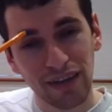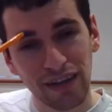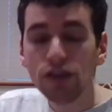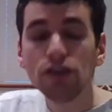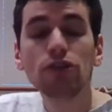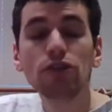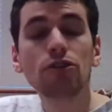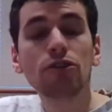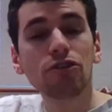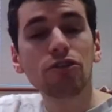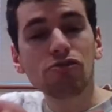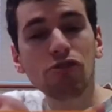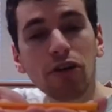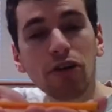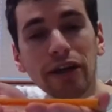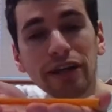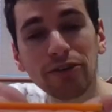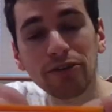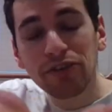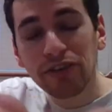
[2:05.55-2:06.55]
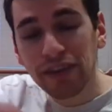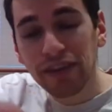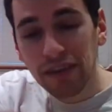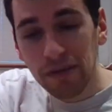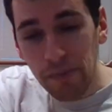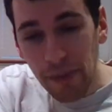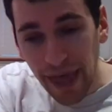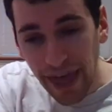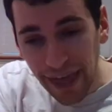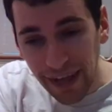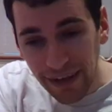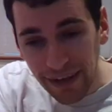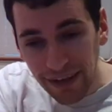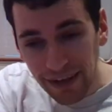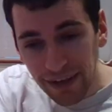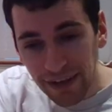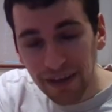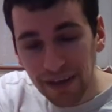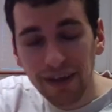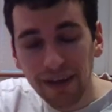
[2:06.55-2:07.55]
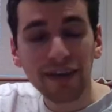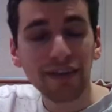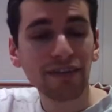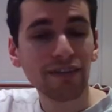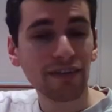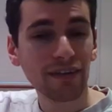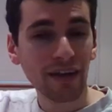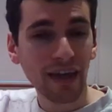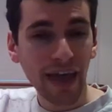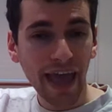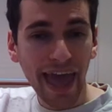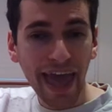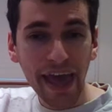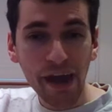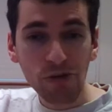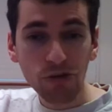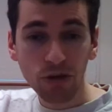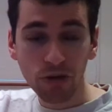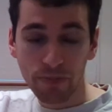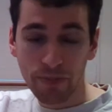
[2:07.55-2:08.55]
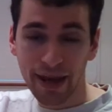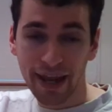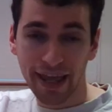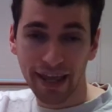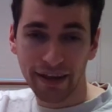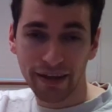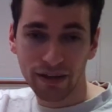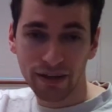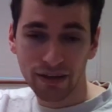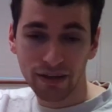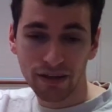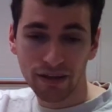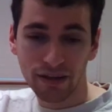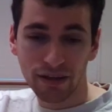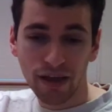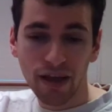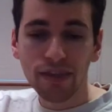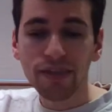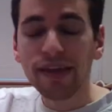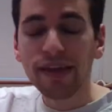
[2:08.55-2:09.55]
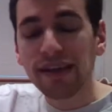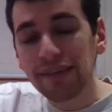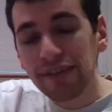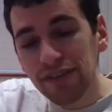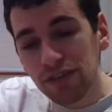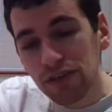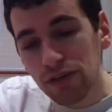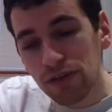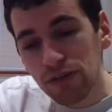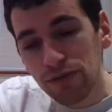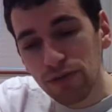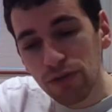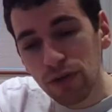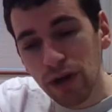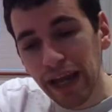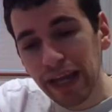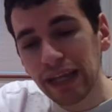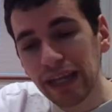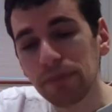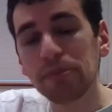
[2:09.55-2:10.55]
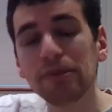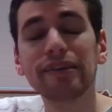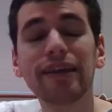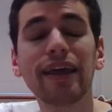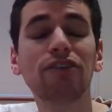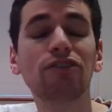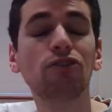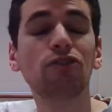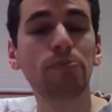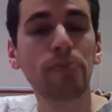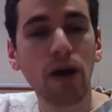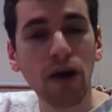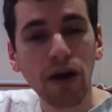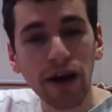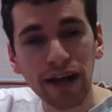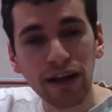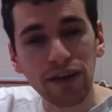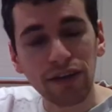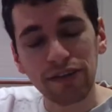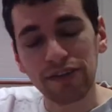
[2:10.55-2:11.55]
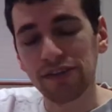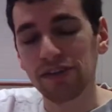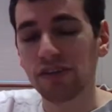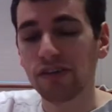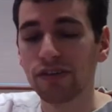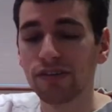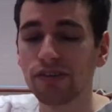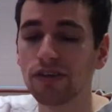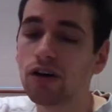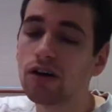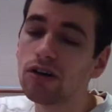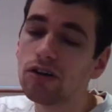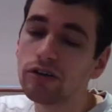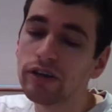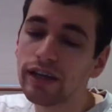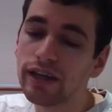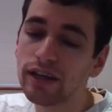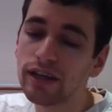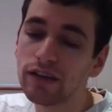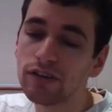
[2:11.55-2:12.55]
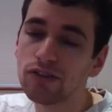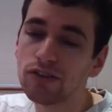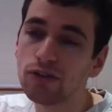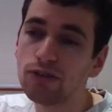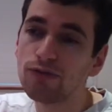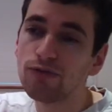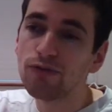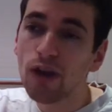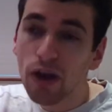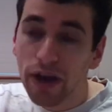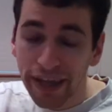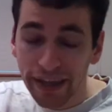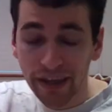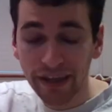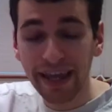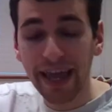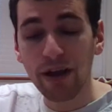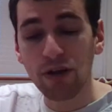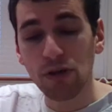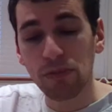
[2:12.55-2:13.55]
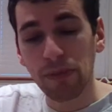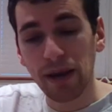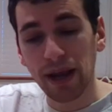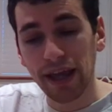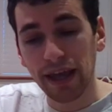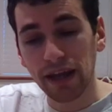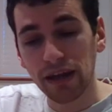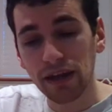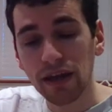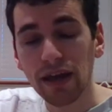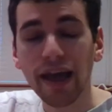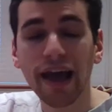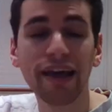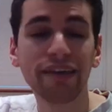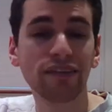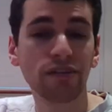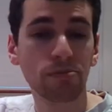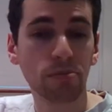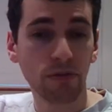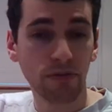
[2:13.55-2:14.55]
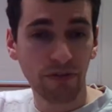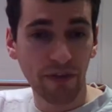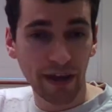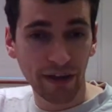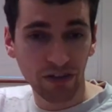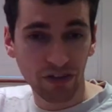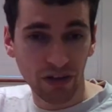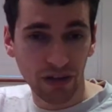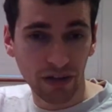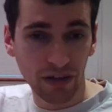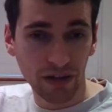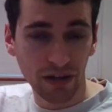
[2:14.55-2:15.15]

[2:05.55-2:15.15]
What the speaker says: You can try using the pen as an aeroplane. That is good for any potential pilots that are looking to fly an aeroplane as a profession.